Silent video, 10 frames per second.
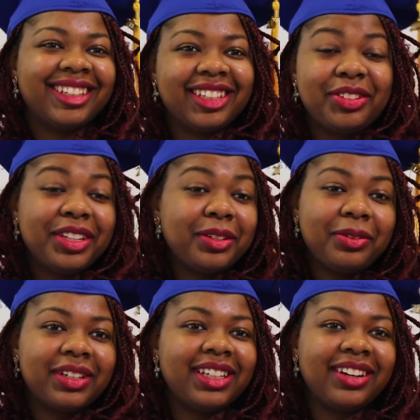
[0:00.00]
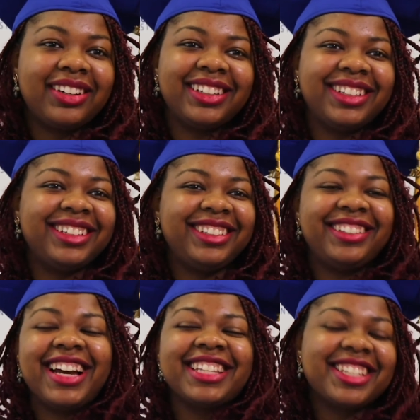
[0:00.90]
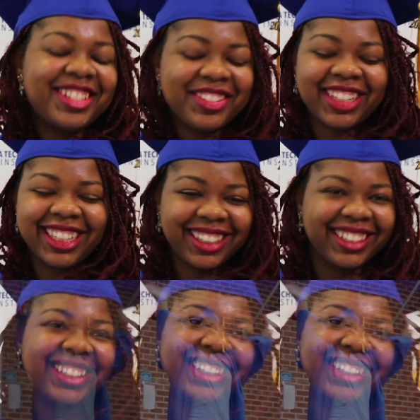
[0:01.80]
You can do it, y'all. You guys can do it.